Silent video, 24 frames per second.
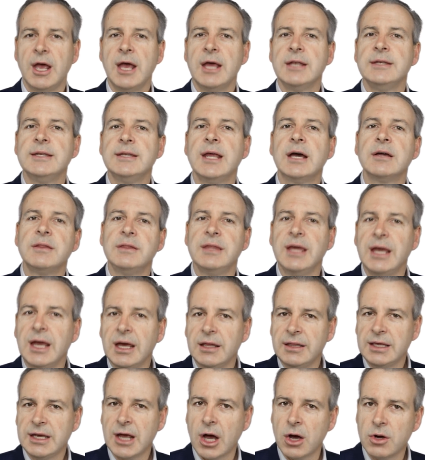Now, they're
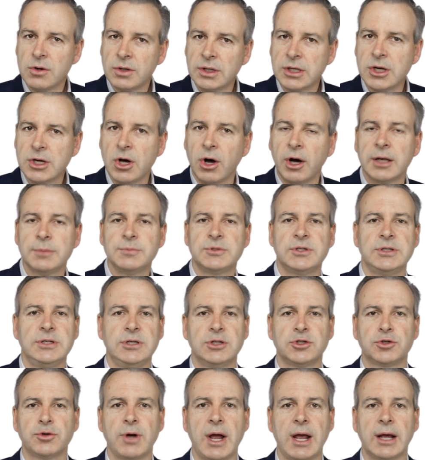the only items that you
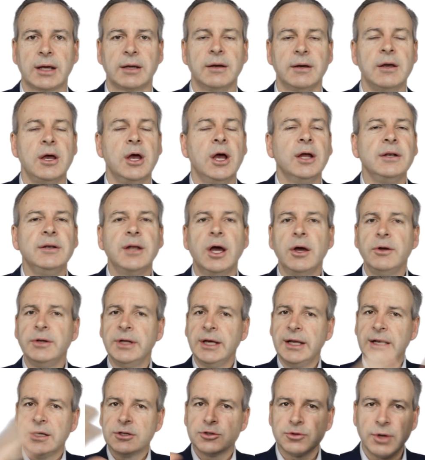track. No
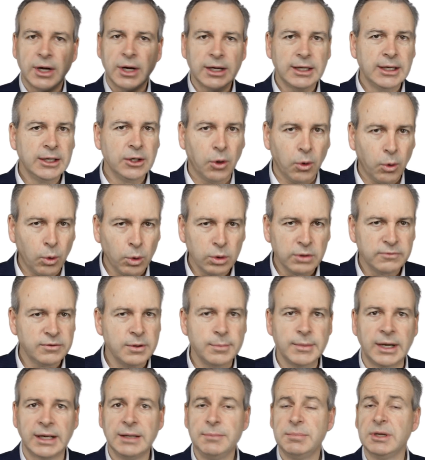need in tracking all of your
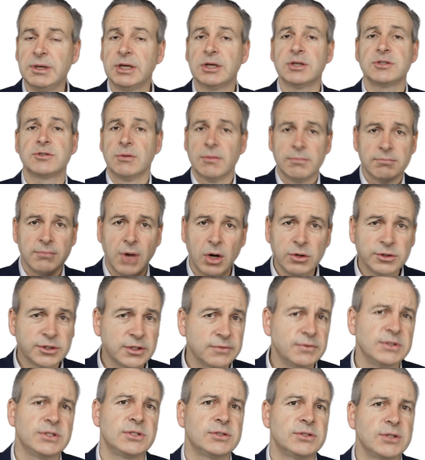money, because most of
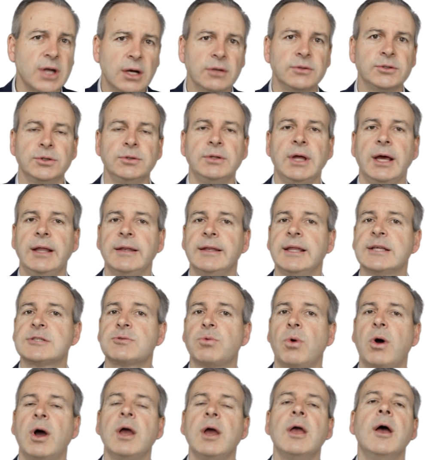us don't do that, and that's
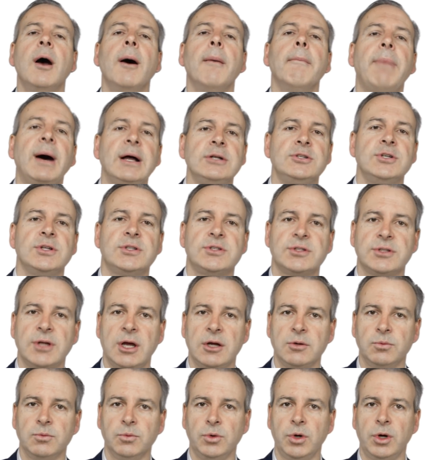why budgets
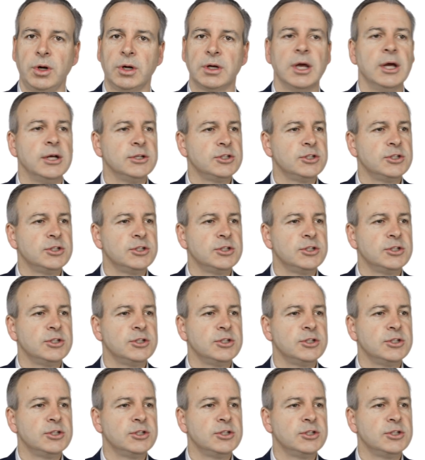don't work.